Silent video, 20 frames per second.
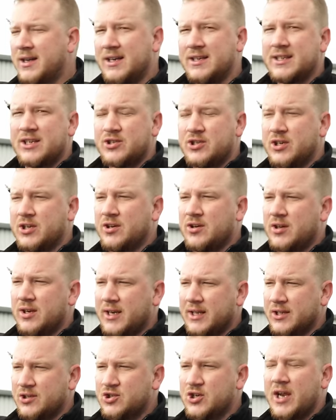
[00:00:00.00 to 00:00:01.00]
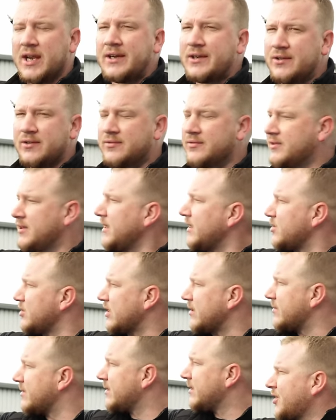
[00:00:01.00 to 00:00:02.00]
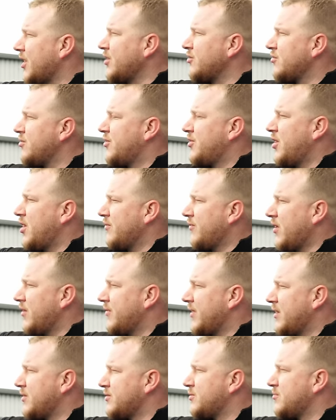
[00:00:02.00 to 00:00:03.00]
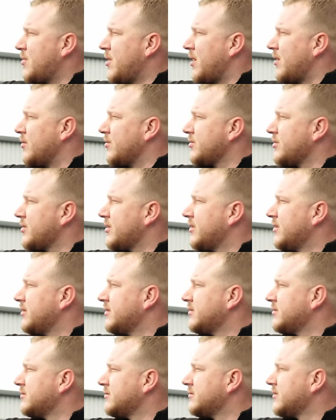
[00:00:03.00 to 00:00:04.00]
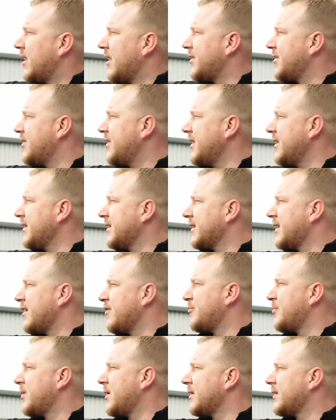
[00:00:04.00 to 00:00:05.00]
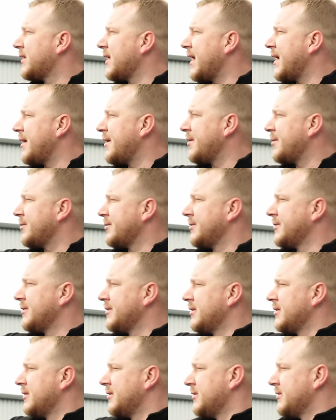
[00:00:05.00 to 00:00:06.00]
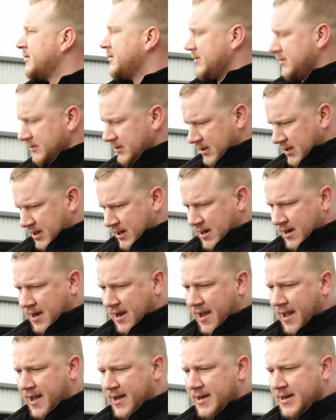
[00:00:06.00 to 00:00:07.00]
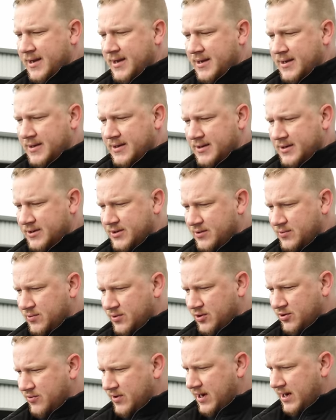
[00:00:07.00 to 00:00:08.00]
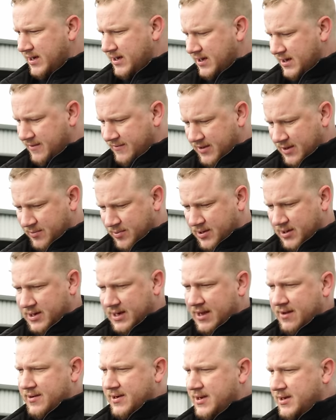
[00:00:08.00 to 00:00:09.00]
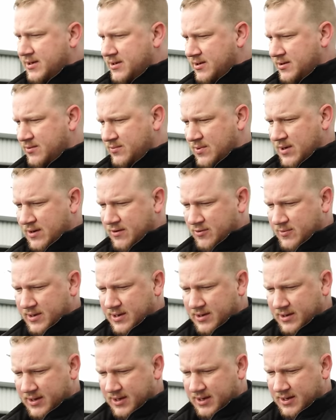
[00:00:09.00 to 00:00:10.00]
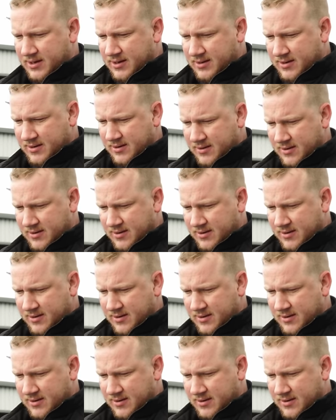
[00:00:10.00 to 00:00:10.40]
He's actually got like a chain of dealerships. 135,000 miles. I think they've put it down as, what grading have they put it down as? Where are we looking?